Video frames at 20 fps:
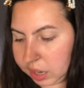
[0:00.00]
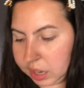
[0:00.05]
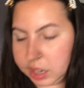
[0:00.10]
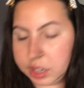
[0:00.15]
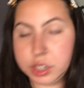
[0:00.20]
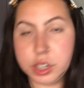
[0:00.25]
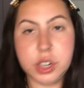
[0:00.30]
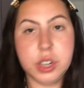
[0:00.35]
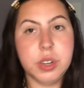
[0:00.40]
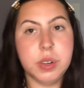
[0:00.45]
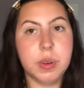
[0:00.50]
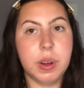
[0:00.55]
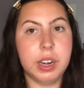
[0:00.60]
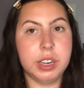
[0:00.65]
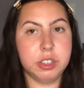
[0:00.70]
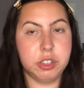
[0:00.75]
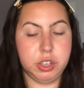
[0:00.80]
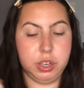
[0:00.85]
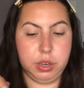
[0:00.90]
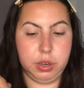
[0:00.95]
new
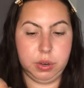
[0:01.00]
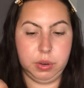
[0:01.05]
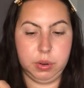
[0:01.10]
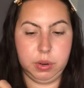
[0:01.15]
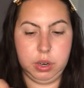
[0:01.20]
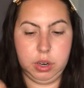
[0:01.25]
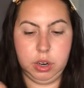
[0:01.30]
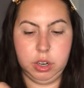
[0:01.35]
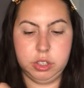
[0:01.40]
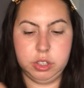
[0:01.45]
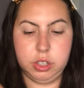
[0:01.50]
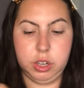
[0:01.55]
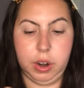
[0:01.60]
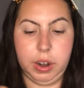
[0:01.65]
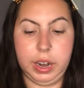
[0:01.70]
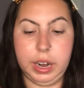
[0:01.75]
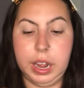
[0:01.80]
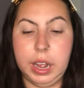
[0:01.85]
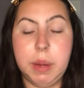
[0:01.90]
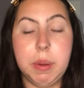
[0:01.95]
eyeshadow,
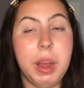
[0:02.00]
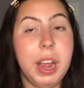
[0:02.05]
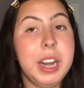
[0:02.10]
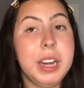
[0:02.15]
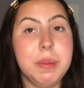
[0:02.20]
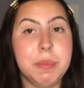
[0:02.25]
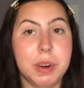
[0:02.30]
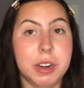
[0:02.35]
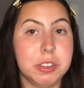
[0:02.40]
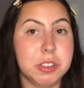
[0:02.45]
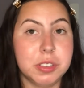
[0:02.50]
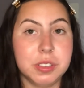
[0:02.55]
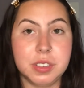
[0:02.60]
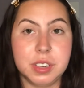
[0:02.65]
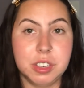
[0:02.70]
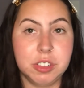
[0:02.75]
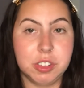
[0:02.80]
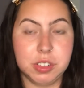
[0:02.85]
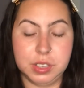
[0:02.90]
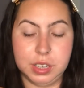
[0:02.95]
sorry, any brushes,
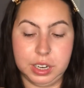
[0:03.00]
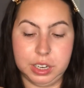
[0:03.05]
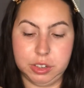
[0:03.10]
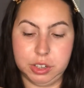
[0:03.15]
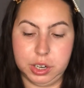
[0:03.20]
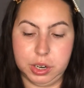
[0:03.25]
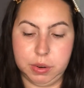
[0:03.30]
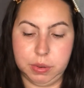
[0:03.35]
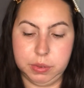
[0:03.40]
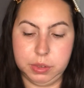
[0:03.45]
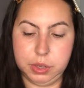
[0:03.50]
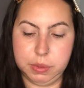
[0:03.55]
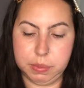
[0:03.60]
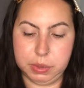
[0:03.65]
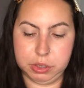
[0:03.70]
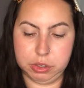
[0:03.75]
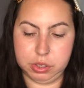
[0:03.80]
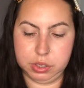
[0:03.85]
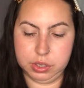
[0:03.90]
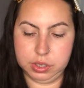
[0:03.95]
not just eyeshadow, new
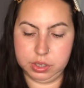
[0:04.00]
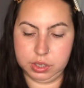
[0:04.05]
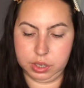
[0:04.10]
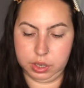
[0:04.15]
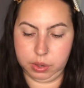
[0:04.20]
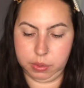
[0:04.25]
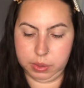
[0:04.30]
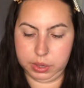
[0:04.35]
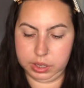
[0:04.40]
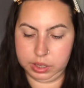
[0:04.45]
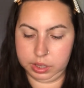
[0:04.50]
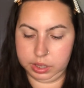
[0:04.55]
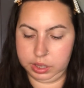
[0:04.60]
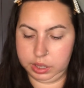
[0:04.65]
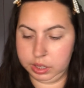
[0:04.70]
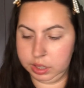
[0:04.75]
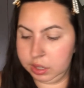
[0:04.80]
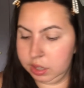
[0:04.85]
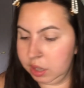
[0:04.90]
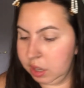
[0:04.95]
brushes to
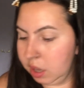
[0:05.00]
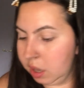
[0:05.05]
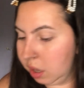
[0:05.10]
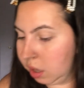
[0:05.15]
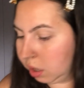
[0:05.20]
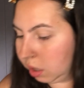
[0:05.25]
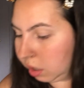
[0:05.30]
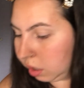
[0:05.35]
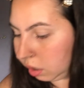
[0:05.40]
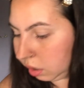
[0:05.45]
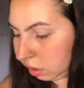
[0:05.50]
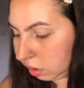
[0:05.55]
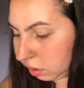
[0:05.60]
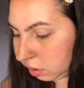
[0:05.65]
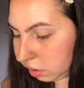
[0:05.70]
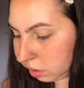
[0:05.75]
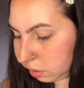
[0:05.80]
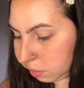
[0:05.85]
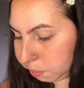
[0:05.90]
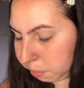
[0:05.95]
quickly
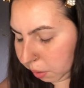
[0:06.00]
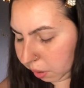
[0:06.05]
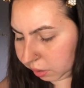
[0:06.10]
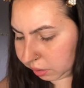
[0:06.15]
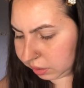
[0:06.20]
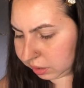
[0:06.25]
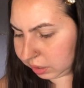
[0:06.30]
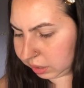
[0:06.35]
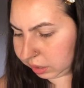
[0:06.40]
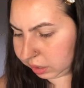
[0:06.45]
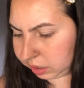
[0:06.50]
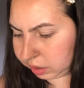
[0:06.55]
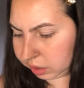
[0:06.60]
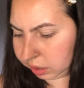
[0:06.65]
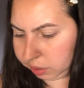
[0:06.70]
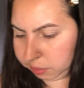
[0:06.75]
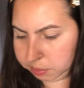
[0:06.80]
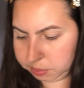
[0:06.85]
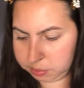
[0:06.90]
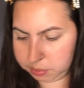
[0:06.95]
spot clean
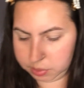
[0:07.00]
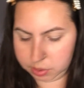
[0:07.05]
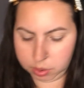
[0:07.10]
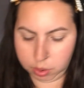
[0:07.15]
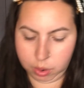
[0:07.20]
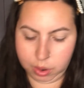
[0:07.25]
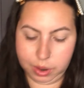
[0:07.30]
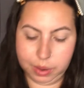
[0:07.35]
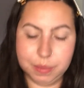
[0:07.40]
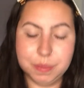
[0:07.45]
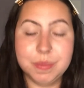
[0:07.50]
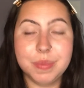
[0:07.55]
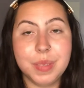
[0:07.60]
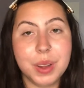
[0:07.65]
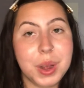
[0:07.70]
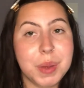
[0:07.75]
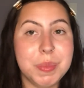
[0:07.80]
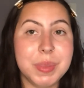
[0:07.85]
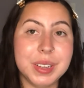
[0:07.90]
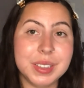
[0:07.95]
them. Or
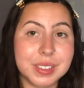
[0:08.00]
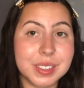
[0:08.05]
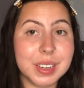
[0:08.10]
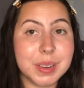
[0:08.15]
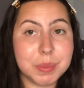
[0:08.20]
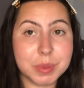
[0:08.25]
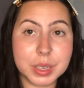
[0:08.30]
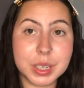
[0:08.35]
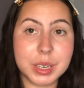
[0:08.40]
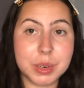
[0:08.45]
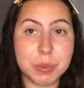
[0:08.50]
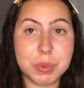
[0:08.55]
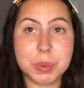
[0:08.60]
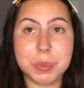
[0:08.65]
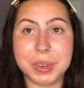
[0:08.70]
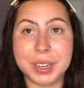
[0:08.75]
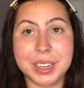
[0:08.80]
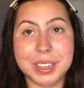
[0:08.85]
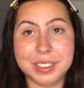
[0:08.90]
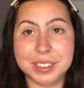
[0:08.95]
I mean, deep clean would
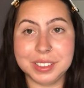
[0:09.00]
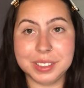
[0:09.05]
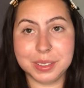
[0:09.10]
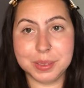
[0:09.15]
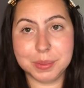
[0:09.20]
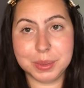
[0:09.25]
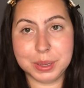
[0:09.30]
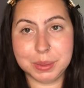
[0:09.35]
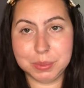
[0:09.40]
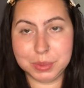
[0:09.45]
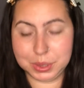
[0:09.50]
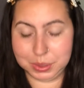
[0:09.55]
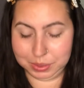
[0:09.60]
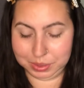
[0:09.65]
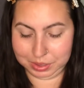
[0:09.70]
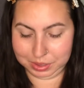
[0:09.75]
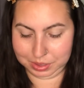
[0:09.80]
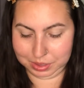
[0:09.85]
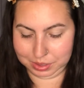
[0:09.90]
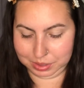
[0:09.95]
be ideal, but I'm too
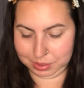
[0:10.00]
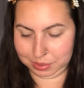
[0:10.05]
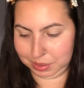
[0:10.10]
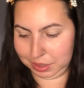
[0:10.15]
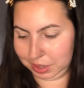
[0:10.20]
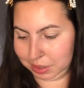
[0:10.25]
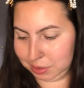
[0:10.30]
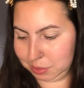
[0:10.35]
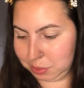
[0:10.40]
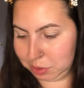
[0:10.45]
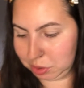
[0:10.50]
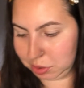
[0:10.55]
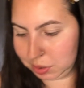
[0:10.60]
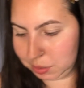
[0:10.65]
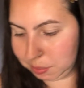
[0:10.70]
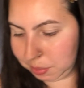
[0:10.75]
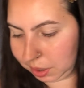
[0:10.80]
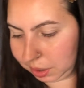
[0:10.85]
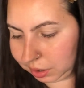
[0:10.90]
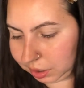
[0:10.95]
lazy to do that, so we're just
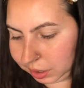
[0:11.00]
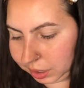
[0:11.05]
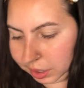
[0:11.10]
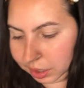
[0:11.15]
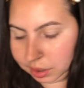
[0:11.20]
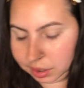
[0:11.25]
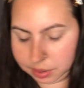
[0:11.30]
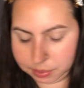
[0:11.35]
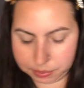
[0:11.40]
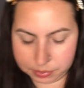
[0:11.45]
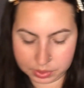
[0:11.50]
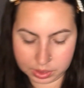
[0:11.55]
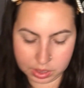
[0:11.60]
spot cleaning them